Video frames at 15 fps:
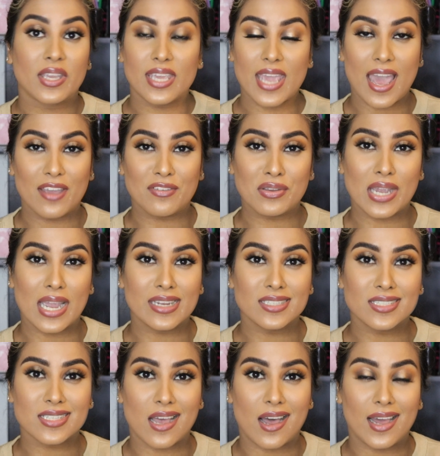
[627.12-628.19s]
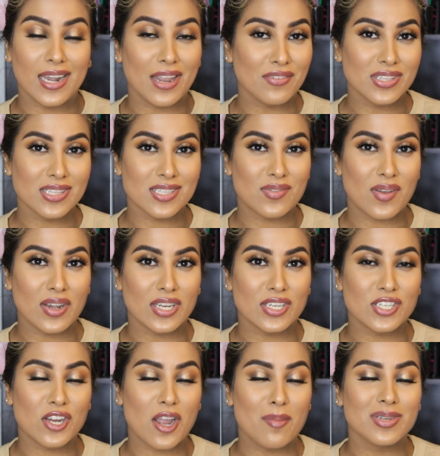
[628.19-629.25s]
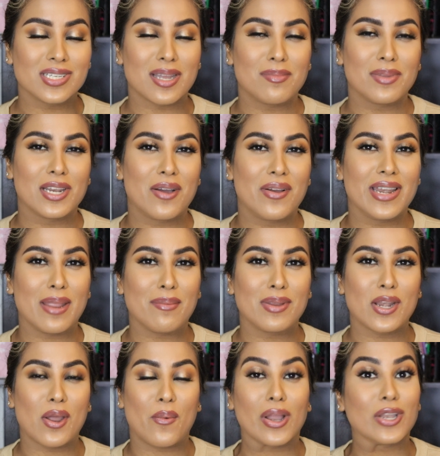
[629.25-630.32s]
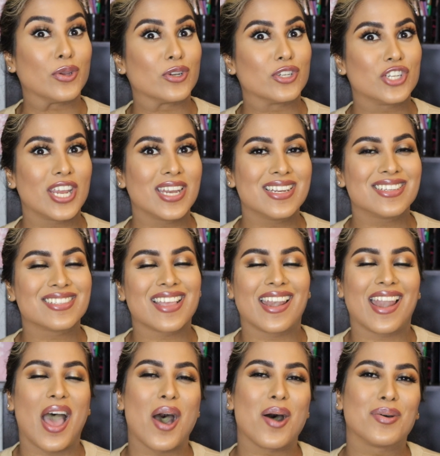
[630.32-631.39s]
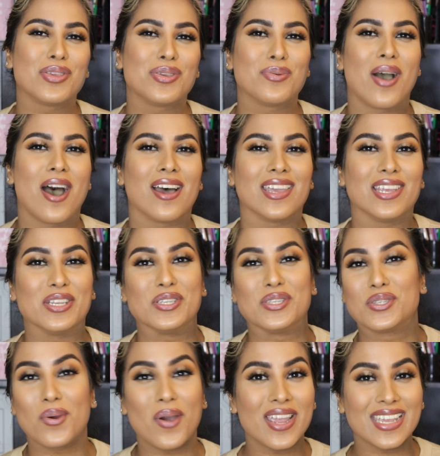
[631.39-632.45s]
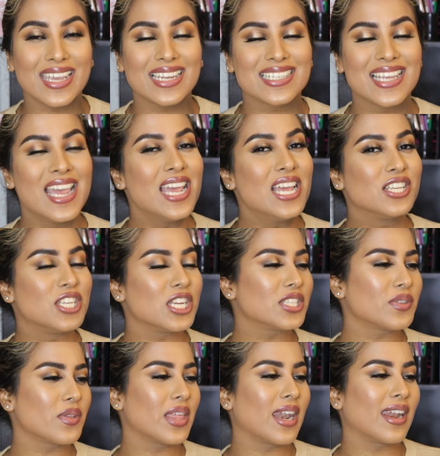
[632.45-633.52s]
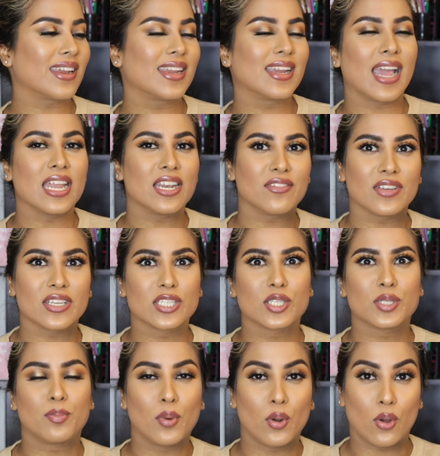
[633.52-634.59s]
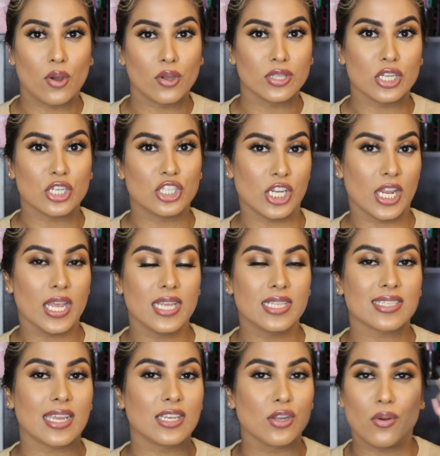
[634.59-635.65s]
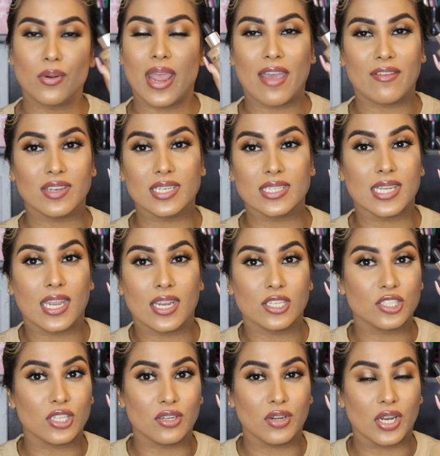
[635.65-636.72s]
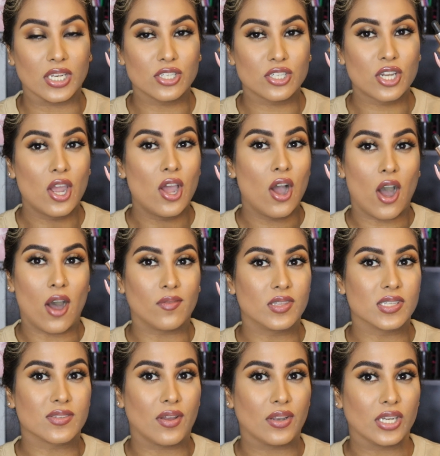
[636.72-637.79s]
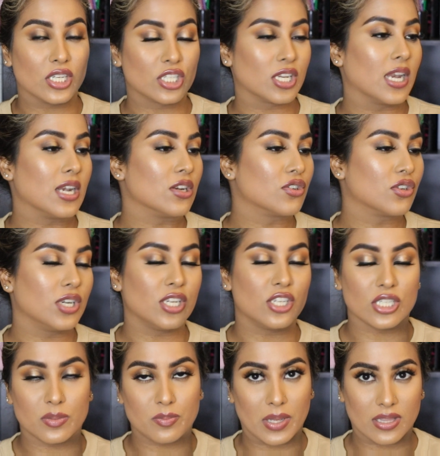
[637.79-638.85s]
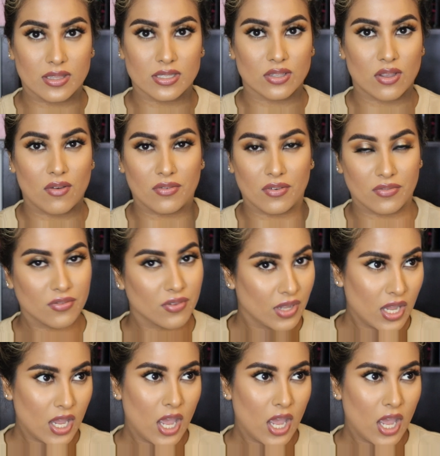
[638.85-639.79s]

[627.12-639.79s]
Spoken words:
yeah, if you guys are loving this foundation, comment down below and let me know what your shade is and how you are enjoying it, just so that I can kind of explore the shades. I don't have an entire shade range of this foundation. I literally just picked this off of